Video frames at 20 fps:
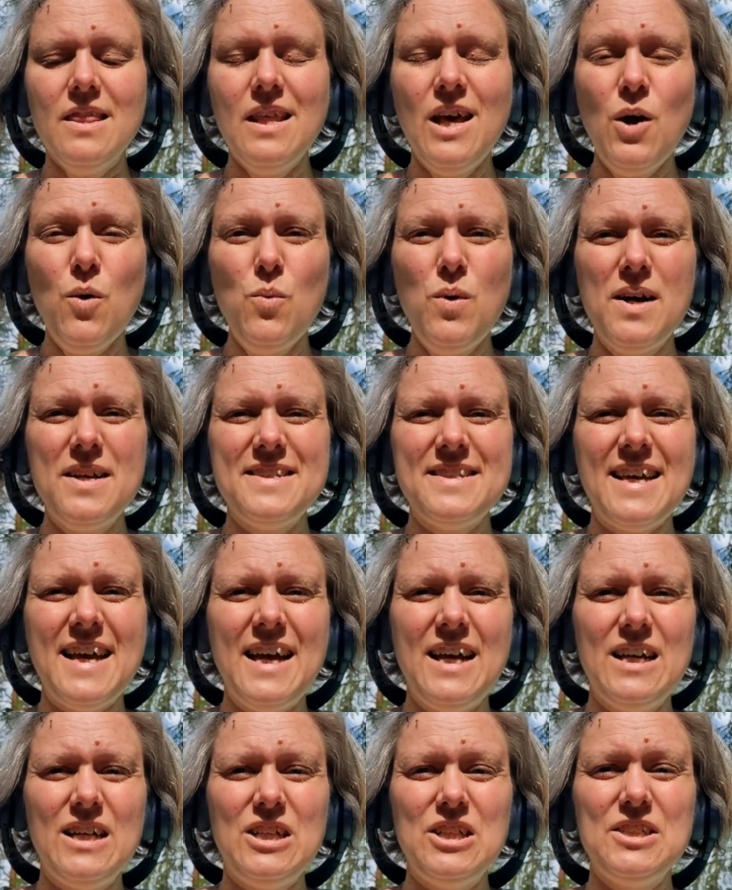that was
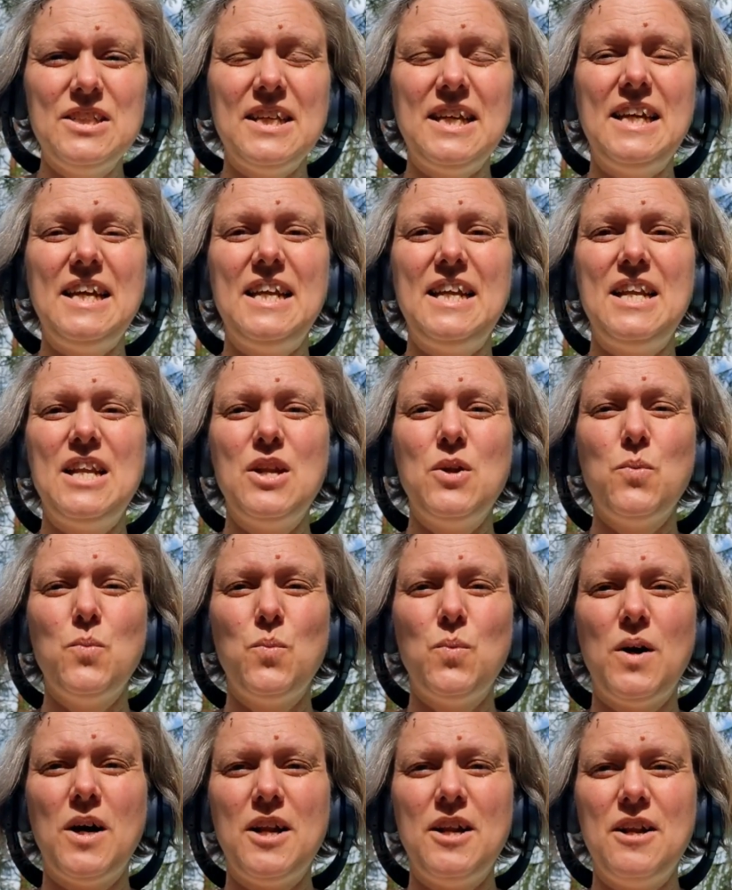held
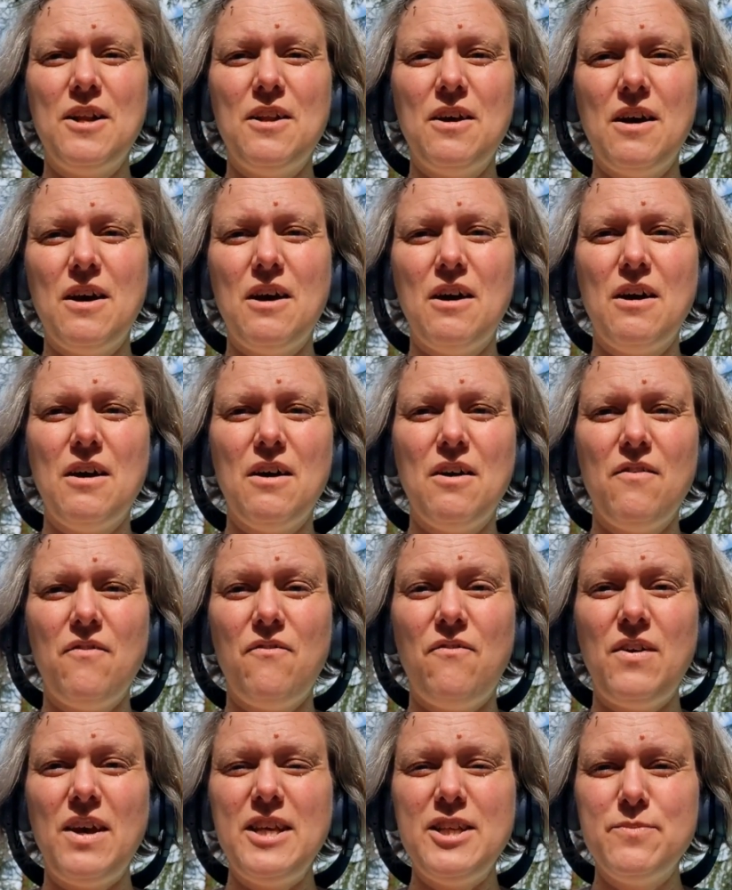in one
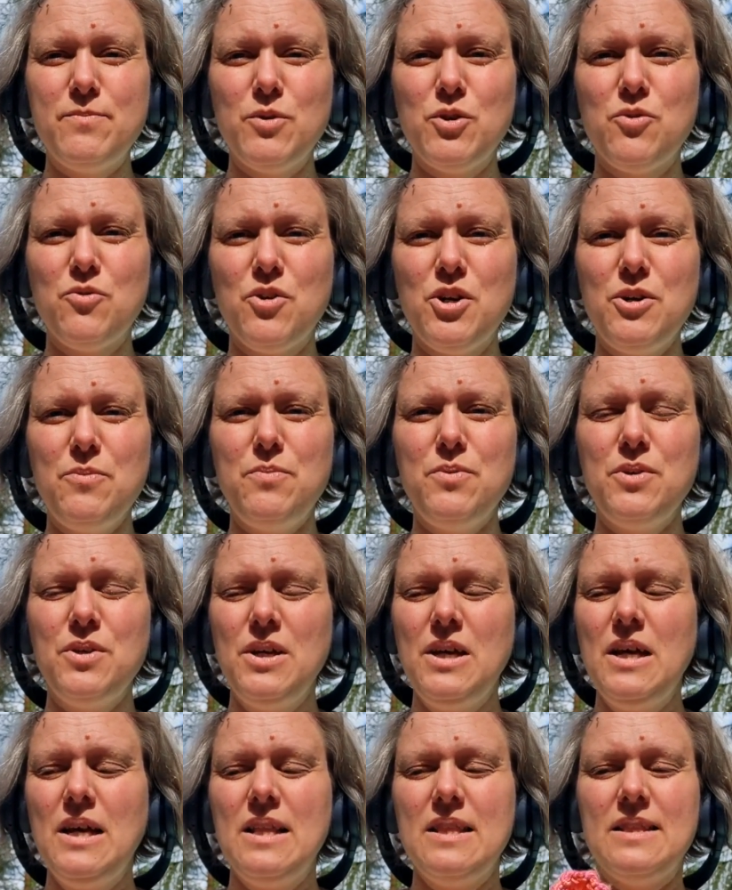Facebook group
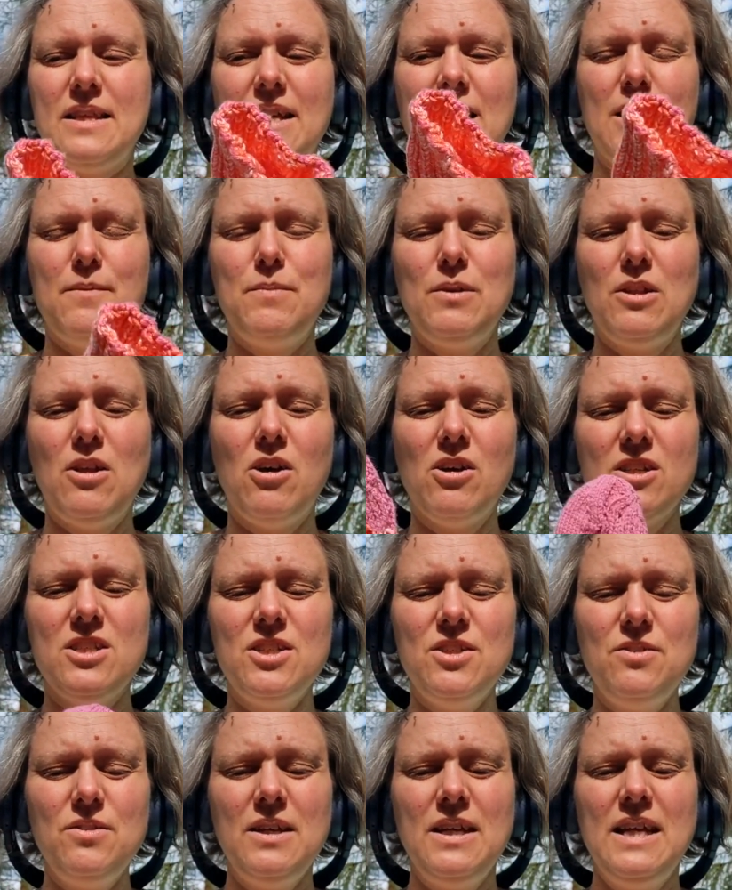that I belong
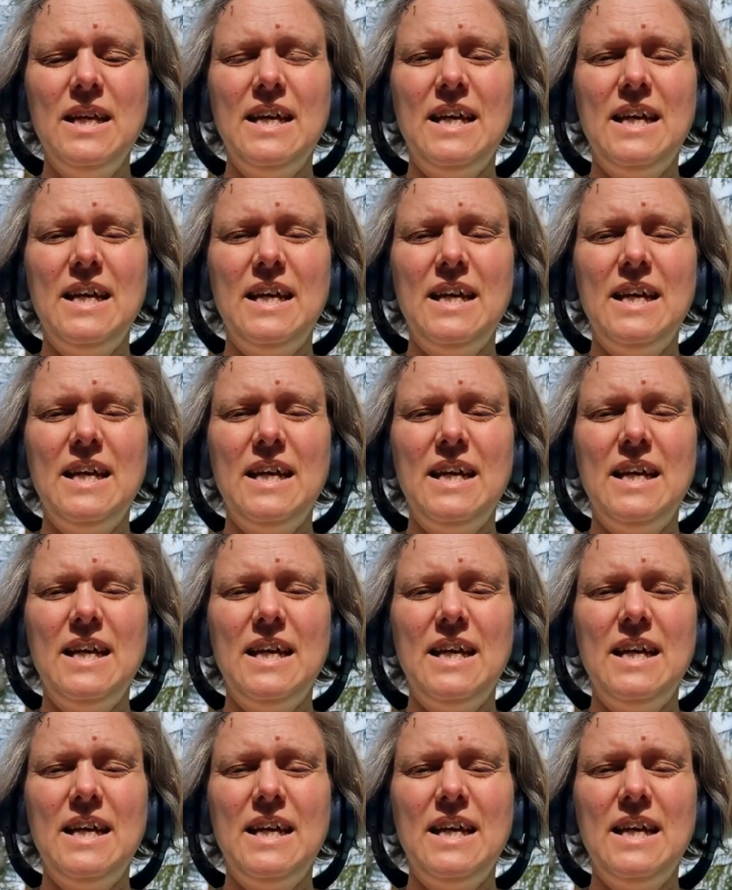to.